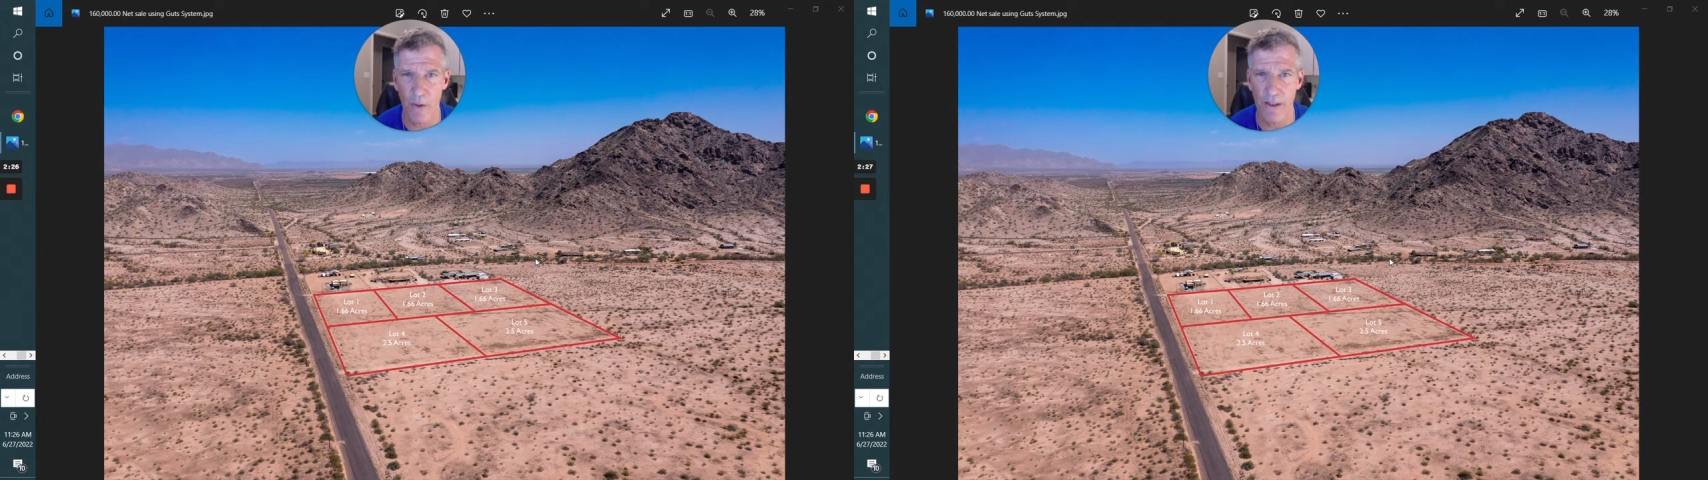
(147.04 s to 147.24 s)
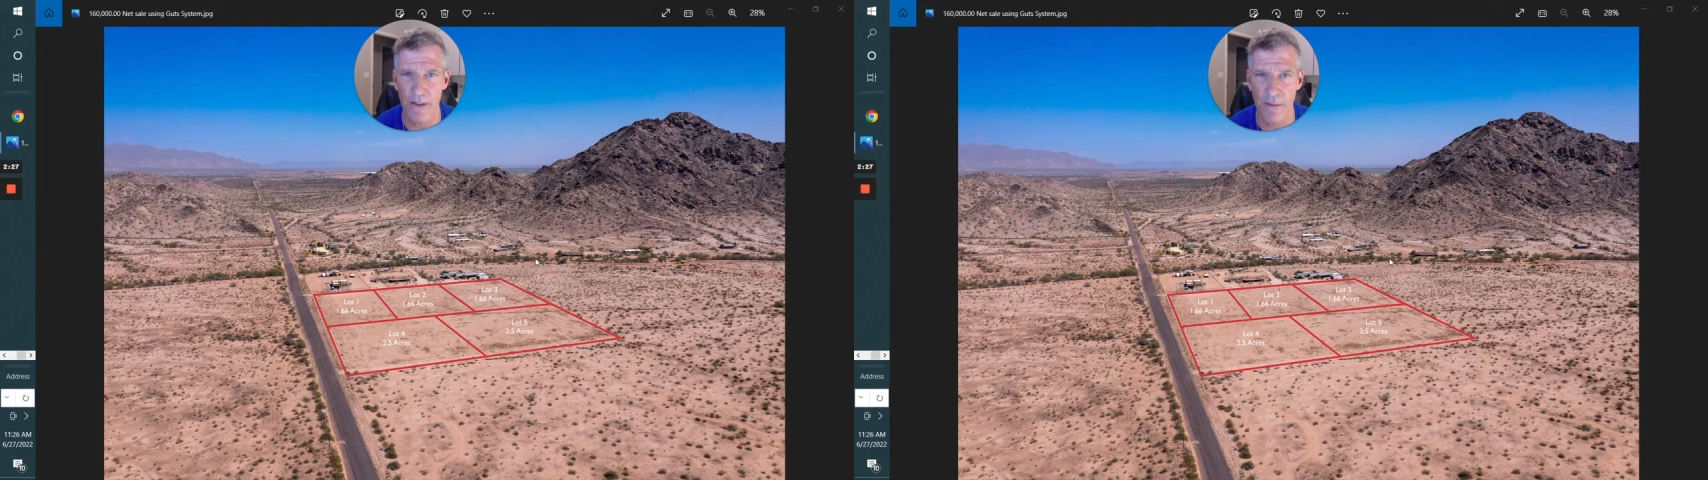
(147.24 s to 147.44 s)

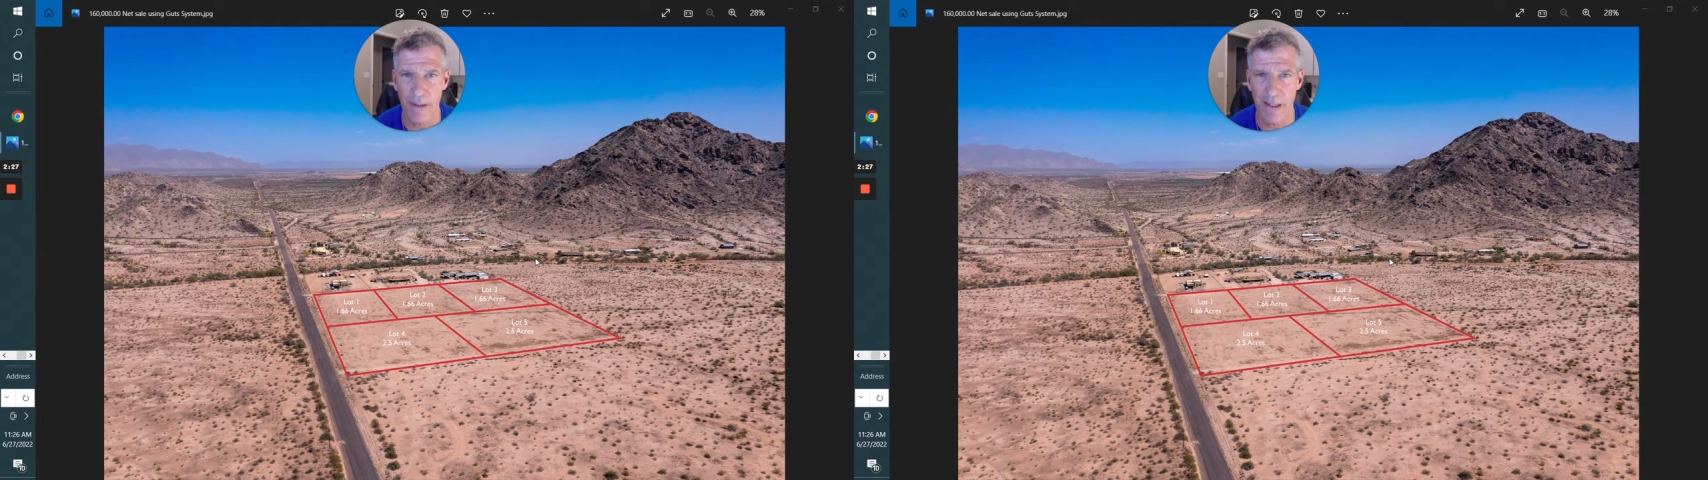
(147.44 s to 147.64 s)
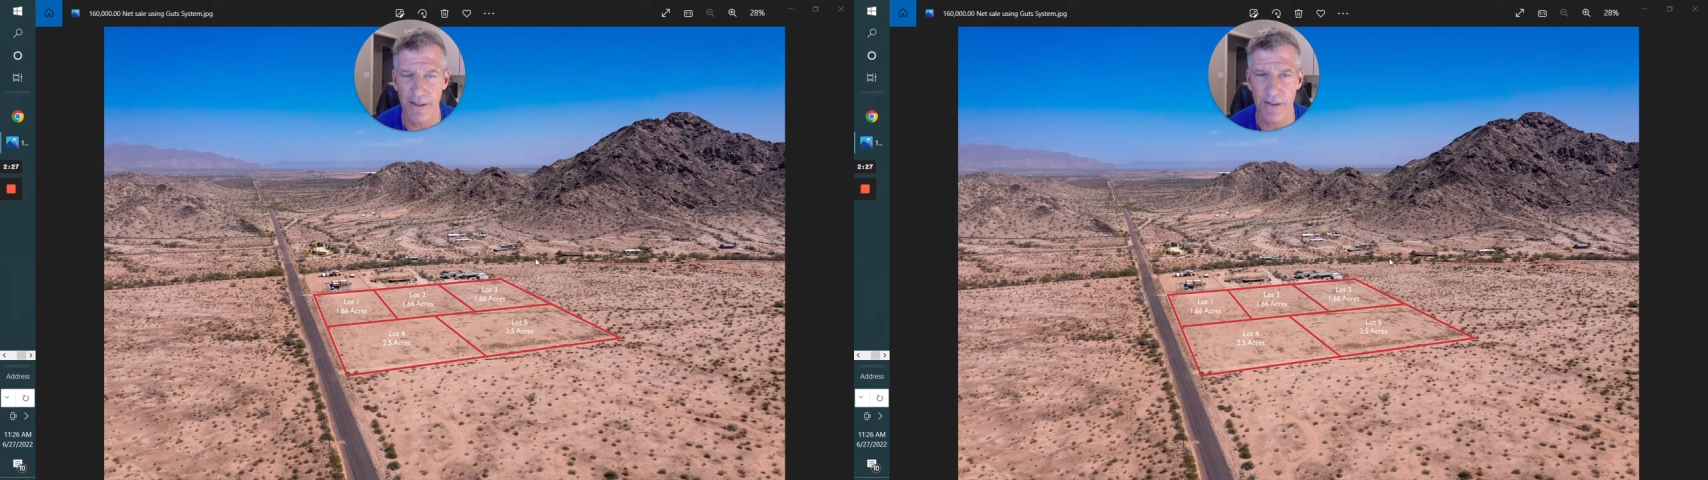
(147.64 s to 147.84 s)
wants and
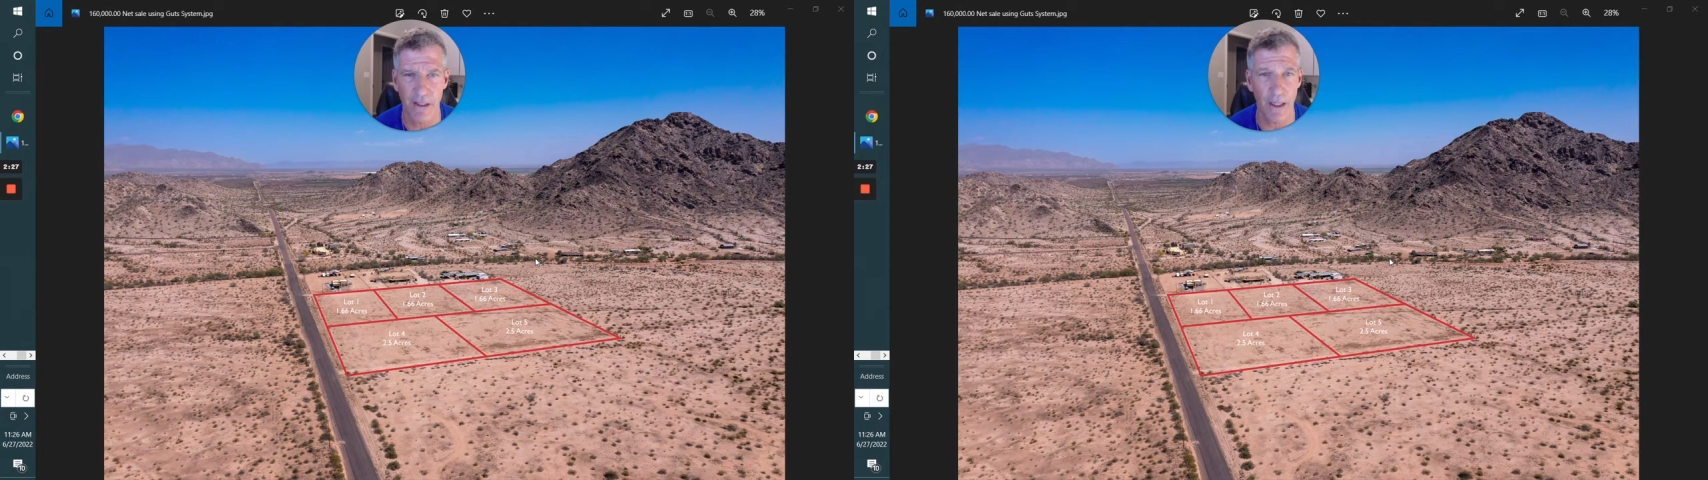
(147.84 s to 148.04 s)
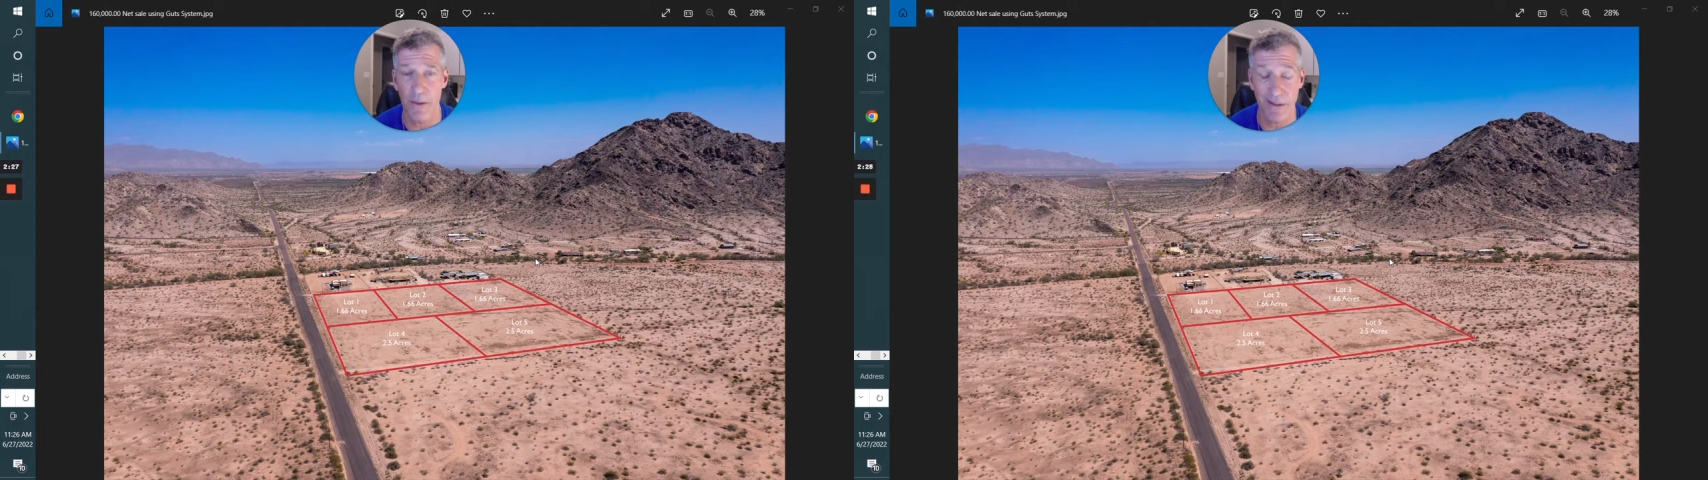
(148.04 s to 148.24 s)
pains are.
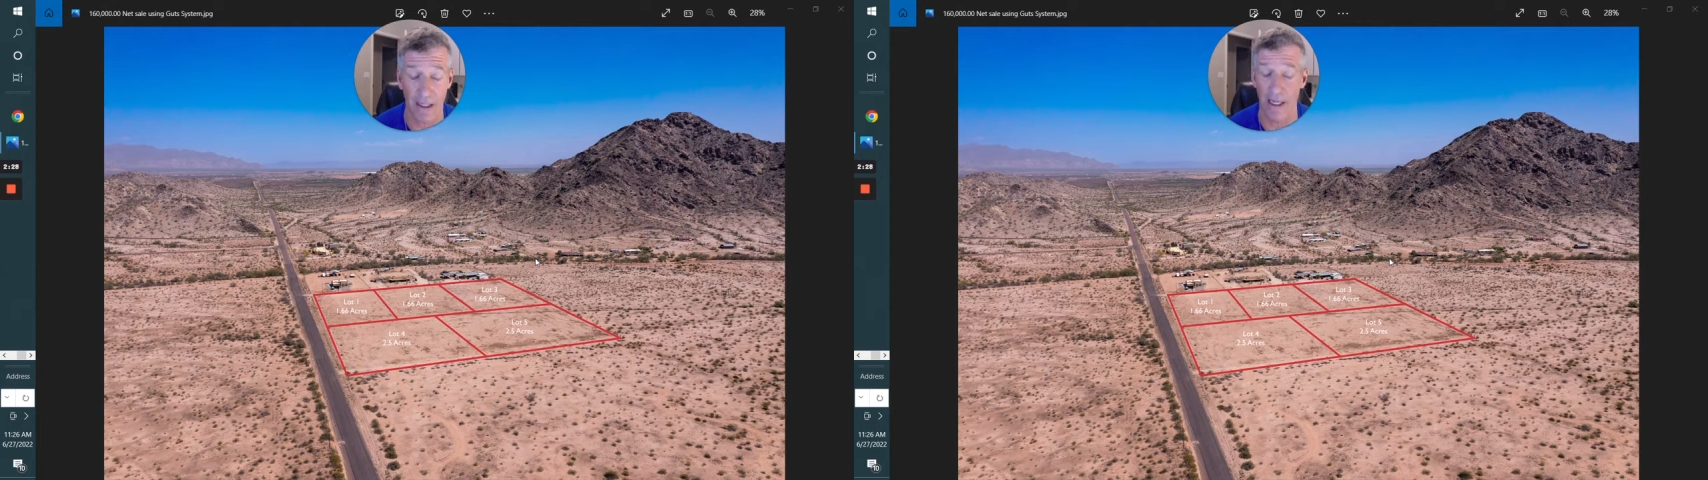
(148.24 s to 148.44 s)
I was,